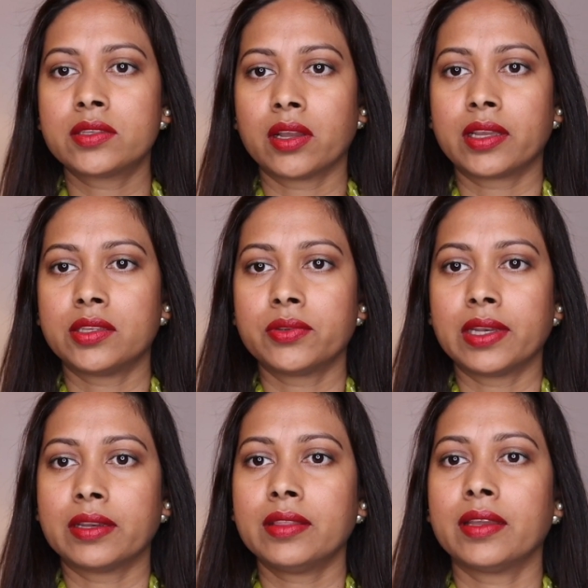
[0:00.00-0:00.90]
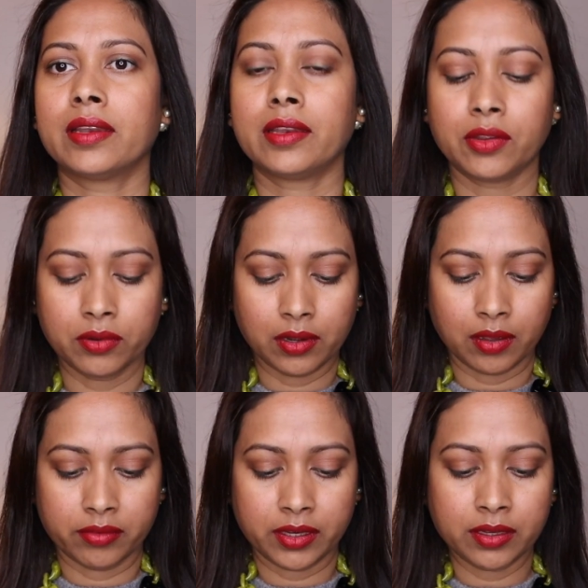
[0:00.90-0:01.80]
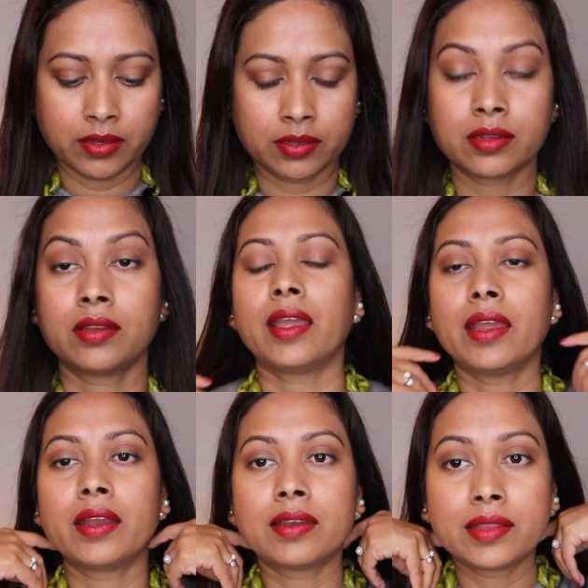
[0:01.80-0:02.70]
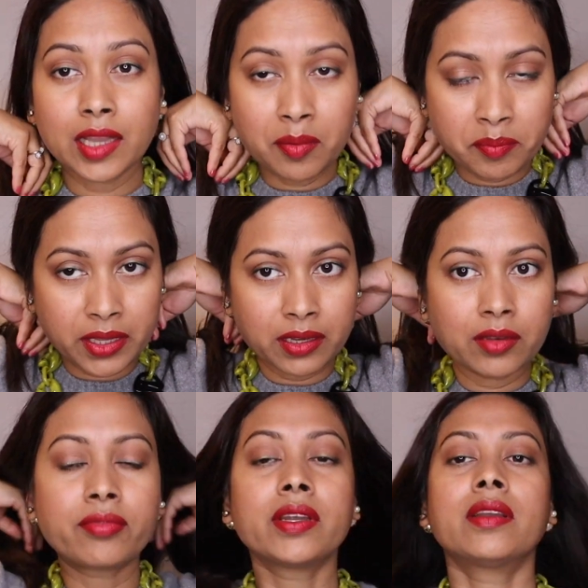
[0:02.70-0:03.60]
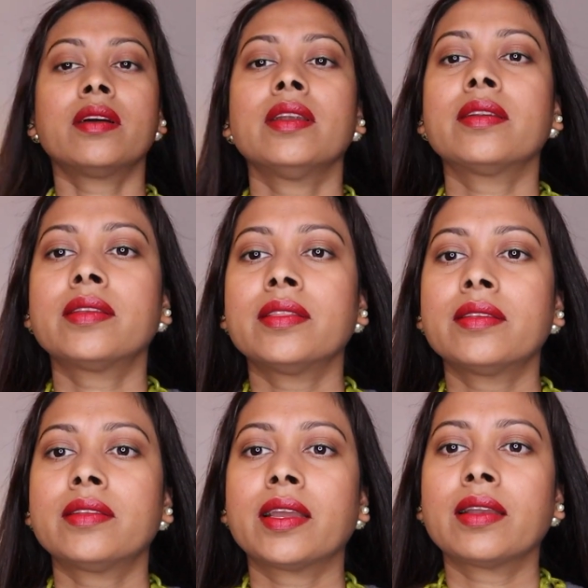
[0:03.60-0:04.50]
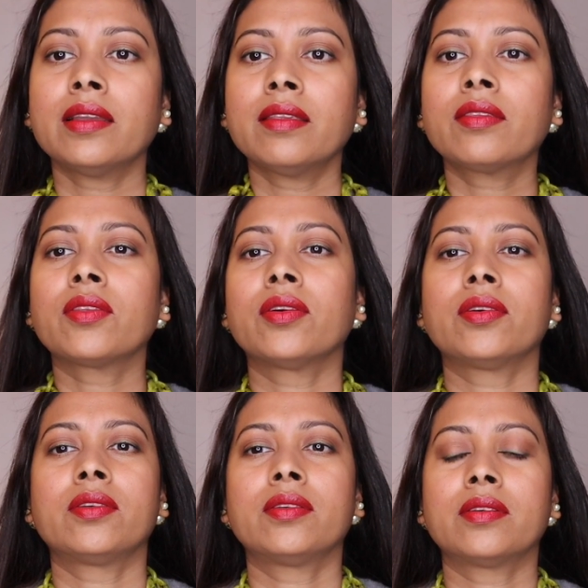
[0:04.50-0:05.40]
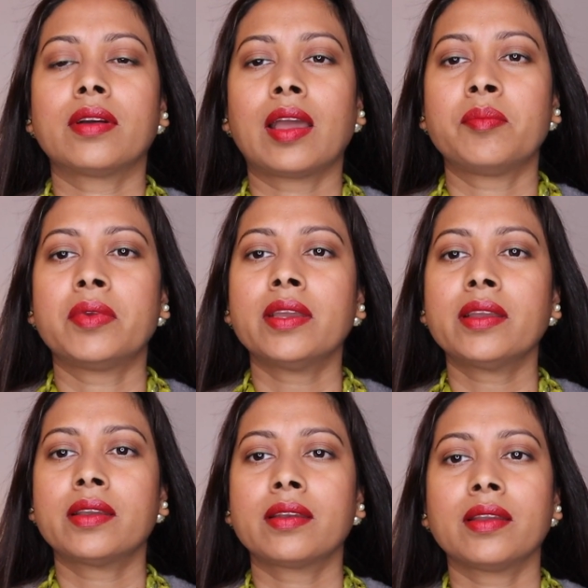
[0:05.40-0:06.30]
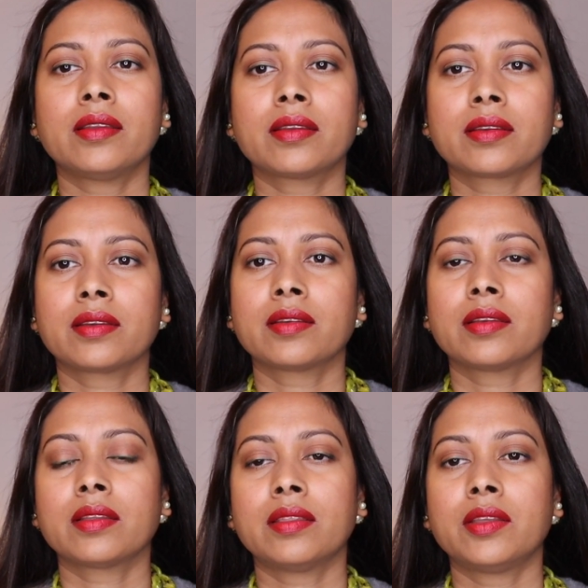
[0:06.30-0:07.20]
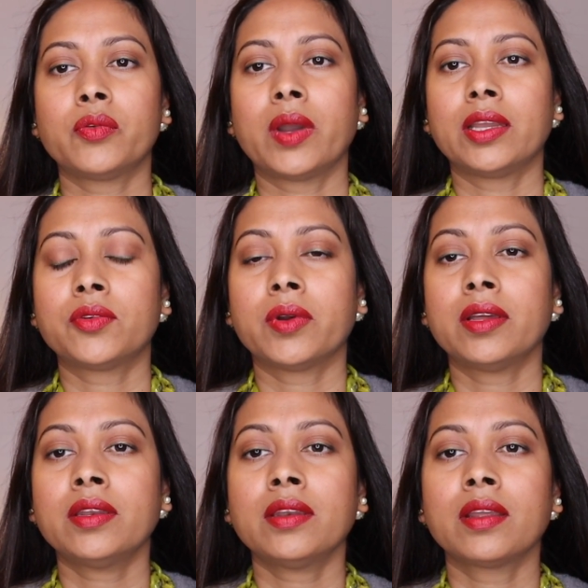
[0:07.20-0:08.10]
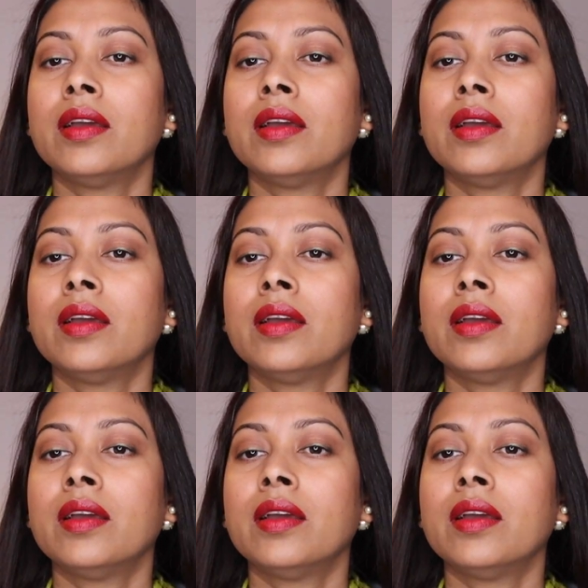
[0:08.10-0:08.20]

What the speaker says: chunky jewelry, then you'd love it. And they have many different colors in this necklace, so I may get like the white one.